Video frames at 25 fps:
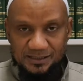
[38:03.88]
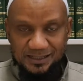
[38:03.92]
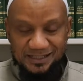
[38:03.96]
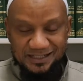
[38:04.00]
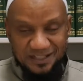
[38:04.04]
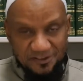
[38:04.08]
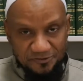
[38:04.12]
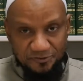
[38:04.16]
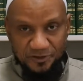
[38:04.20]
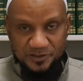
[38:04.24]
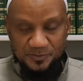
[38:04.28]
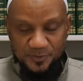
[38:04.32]

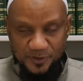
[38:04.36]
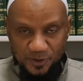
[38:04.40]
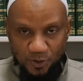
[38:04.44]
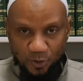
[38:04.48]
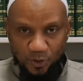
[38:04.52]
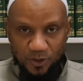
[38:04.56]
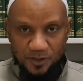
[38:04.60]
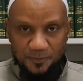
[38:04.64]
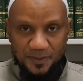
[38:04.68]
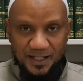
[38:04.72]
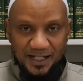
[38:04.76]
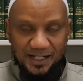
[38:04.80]
difference between the
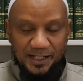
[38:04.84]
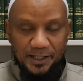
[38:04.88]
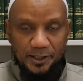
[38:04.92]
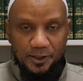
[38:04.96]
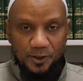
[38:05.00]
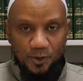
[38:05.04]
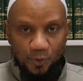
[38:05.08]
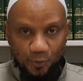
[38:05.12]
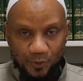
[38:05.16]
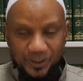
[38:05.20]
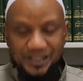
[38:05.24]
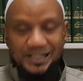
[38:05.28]
ulama
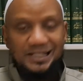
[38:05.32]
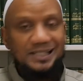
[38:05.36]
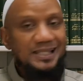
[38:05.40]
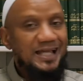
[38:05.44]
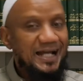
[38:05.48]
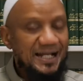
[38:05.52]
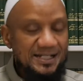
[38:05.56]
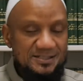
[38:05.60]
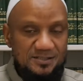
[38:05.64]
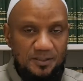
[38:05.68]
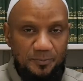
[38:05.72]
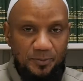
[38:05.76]
really
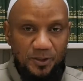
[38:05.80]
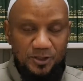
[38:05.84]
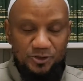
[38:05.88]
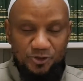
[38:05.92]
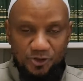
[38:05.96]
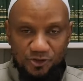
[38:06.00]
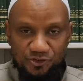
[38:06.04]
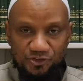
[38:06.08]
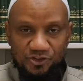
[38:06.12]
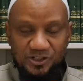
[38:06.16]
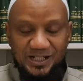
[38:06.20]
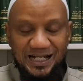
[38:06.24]
lies upon
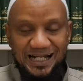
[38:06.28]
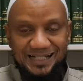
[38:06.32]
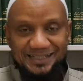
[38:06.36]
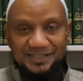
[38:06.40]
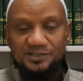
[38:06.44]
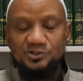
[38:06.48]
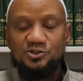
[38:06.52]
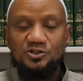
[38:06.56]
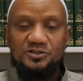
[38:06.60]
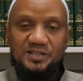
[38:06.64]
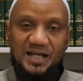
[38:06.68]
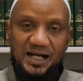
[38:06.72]
concerning
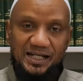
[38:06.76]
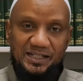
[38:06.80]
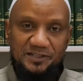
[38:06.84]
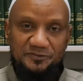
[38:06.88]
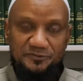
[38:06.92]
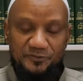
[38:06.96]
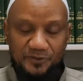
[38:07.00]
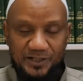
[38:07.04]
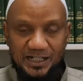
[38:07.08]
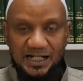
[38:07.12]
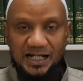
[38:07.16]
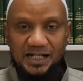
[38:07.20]
hadith da'if
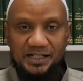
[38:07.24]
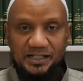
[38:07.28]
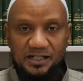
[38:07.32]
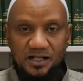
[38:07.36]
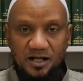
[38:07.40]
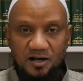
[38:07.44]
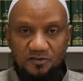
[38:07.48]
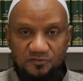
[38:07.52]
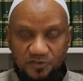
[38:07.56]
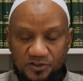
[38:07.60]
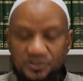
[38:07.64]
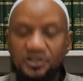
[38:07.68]
regarding
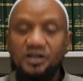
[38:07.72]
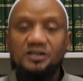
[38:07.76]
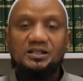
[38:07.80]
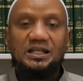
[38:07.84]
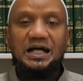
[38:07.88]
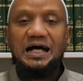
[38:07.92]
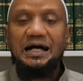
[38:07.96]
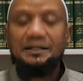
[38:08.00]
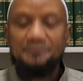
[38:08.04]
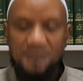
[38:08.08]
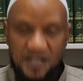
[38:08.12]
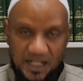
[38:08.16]
fadal
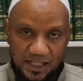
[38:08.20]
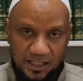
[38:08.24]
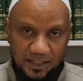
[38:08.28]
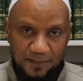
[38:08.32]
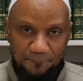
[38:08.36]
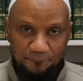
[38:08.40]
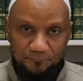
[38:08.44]
al-amal.